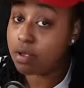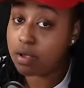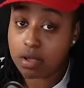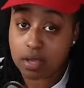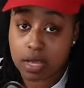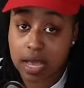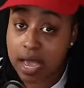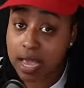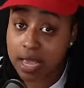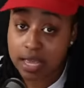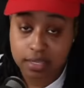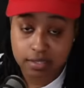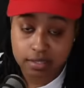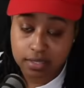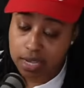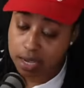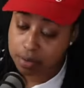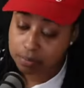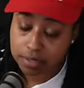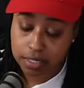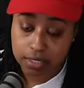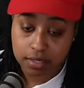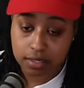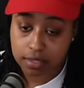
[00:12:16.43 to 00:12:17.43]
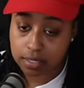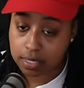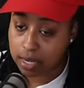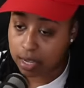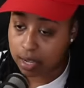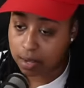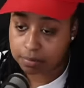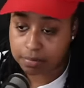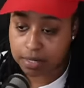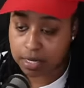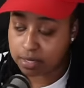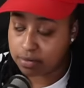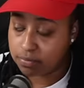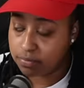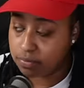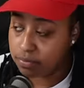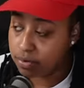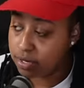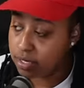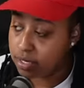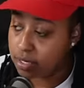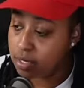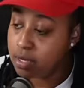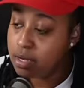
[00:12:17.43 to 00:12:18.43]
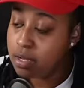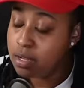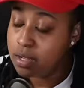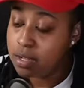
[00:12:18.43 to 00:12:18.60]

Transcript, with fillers: I had time the other day. I'm not even reading it.